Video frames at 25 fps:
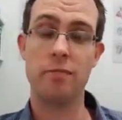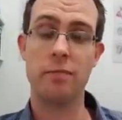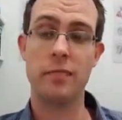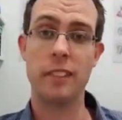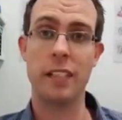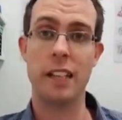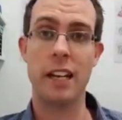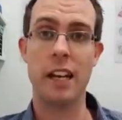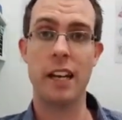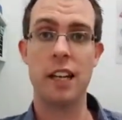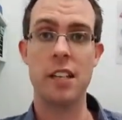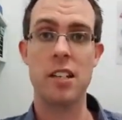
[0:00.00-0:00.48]

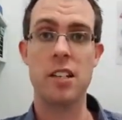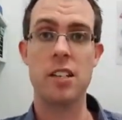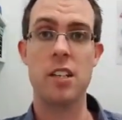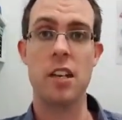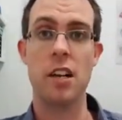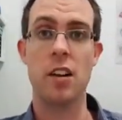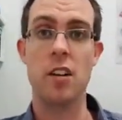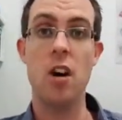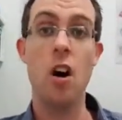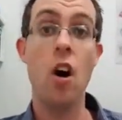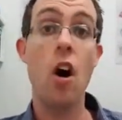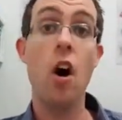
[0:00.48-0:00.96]
Okay,
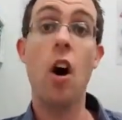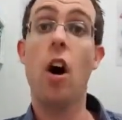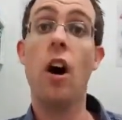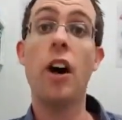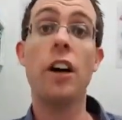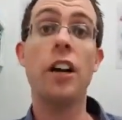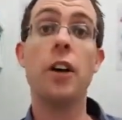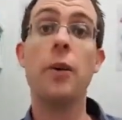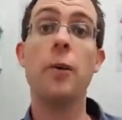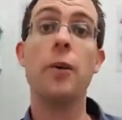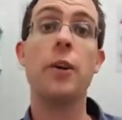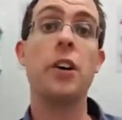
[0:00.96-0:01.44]
so I
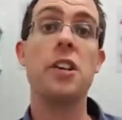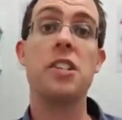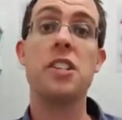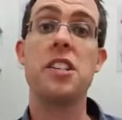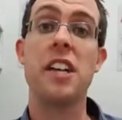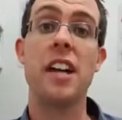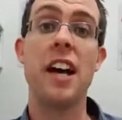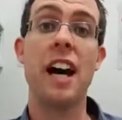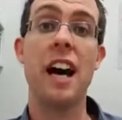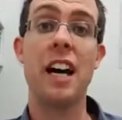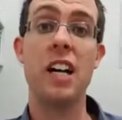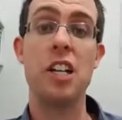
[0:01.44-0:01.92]
know when I see
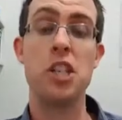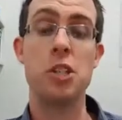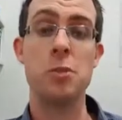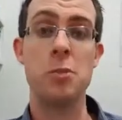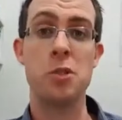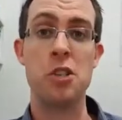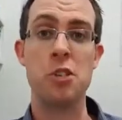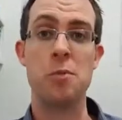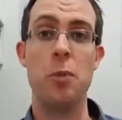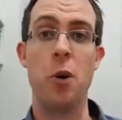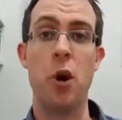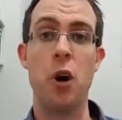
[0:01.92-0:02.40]
a huntsman
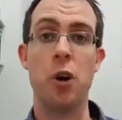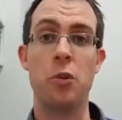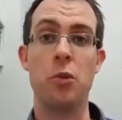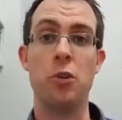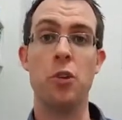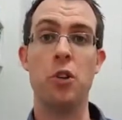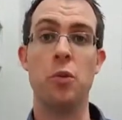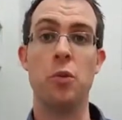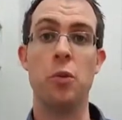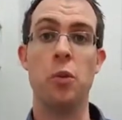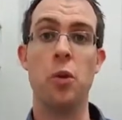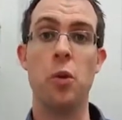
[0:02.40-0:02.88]
spider on
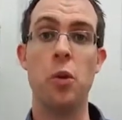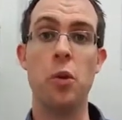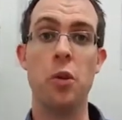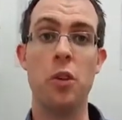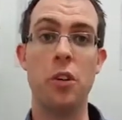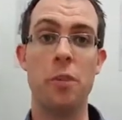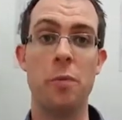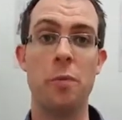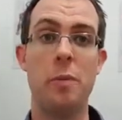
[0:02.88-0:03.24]
the wall,